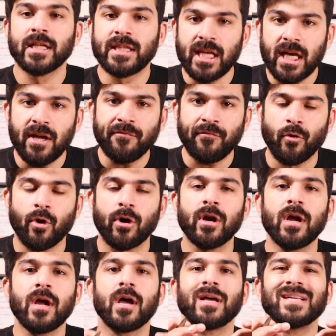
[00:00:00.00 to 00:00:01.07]

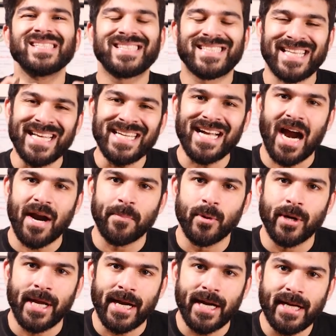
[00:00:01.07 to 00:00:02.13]
Therefore, zinc
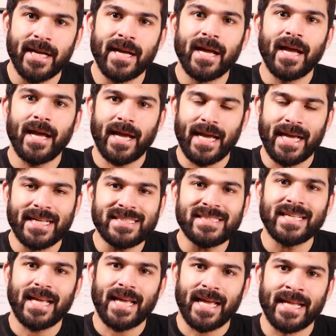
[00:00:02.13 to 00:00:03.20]
carbonate
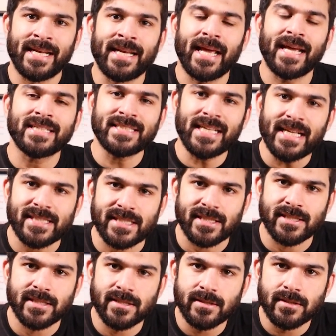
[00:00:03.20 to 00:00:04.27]
is in
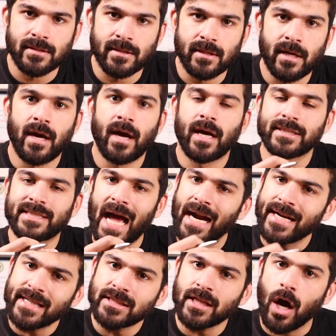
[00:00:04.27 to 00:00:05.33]
excess.
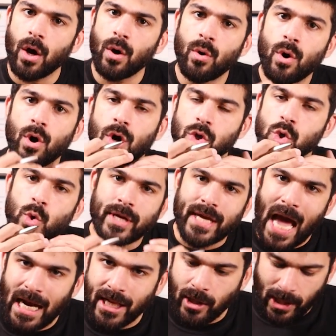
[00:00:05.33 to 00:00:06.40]
That is how you
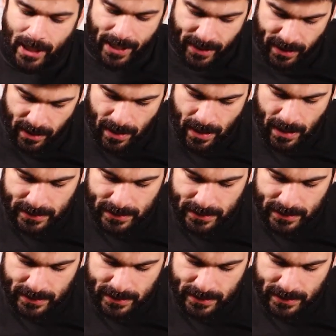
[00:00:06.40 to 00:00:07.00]
calculate